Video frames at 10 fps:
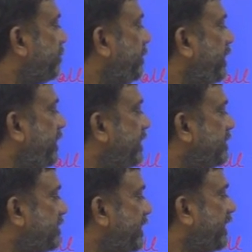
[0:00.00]

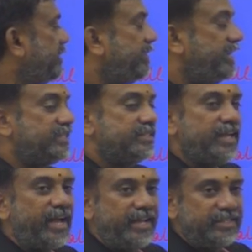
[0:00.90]
opinion, second one is
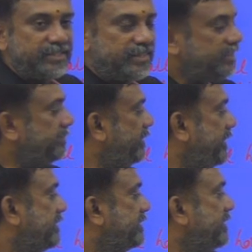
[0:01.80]
size, third one
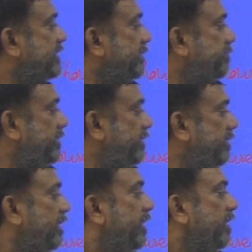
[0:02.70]
is
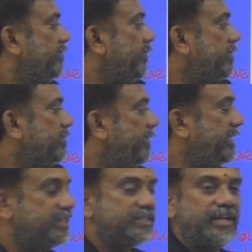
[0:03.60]
description, fourth
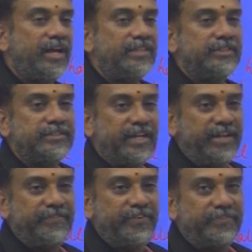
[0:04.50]
one is color,
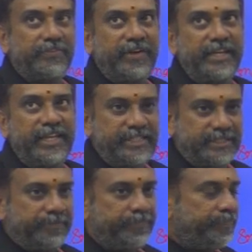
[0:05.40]
and fifth one
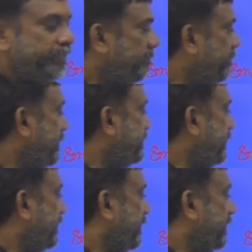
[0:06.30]
is
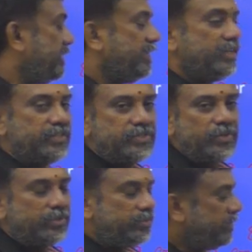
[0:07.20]
material.
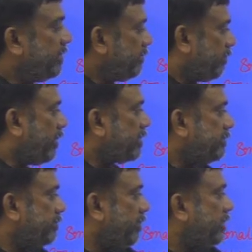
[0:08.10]
So
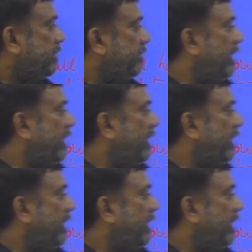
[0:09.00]
what the